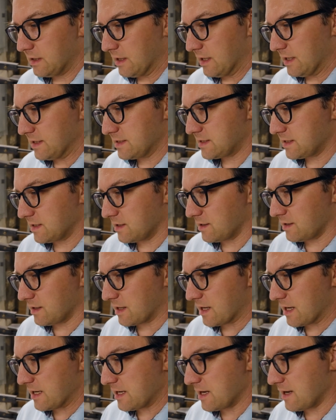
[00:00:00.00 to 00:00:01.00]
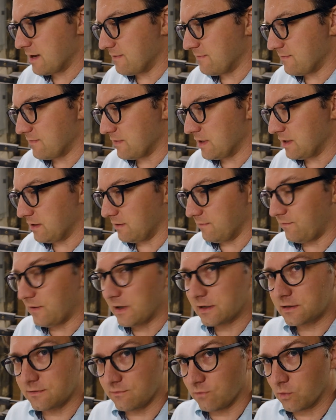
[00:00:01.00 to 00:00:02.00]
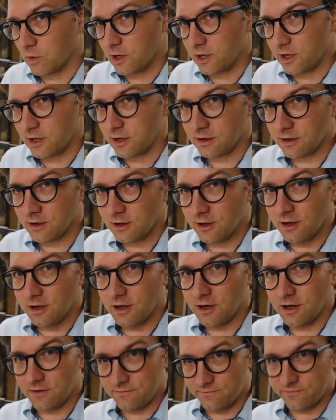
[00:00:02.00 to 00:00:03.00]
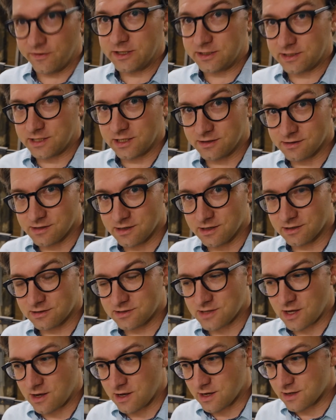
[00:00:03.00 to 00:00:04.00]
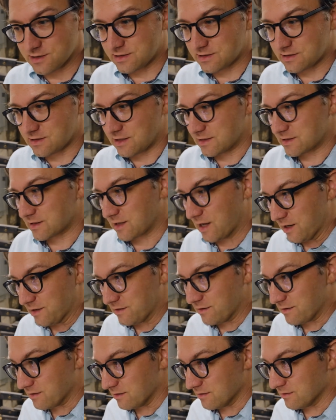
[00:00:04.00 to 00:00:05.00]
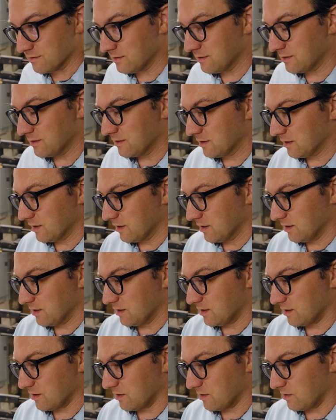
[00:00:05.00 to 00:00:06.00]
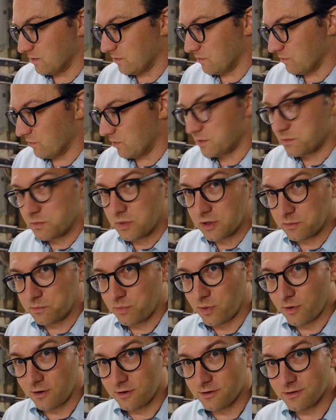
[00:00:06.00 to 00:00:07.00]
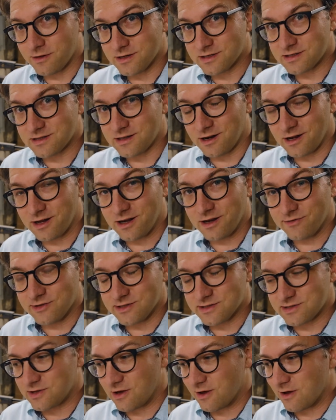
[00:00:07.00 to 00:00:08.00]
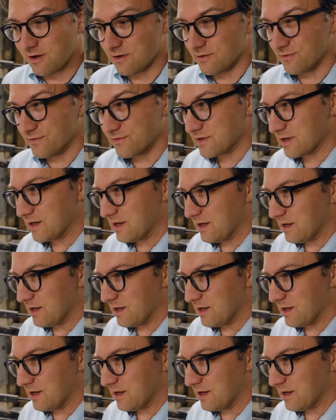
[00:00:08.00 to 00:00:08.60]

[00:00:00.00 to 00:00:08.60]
until I have an effective way of venting the exhaust. That's kind of the one big part of this that I haven't solved.